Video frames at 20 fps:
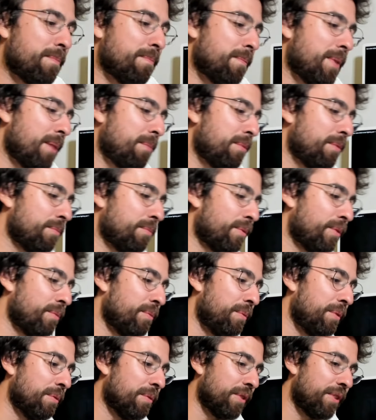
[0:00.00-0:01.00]
Maybe what
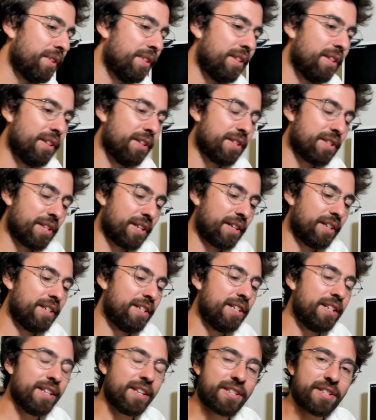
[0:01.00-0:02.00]
we really need is like
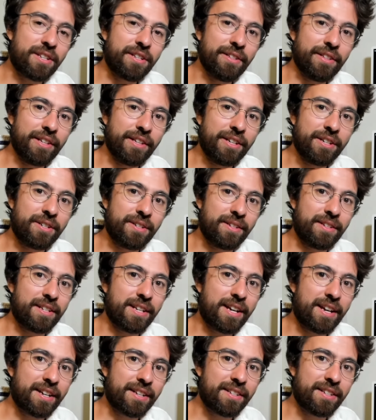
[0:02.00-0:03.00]
de-escalation
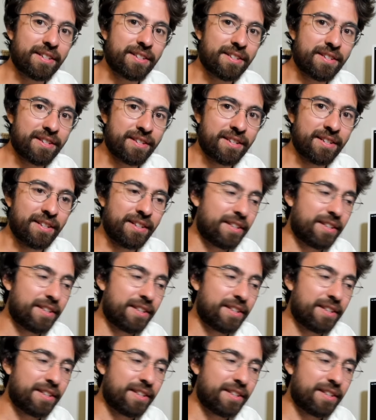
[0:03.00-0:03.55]
tactics.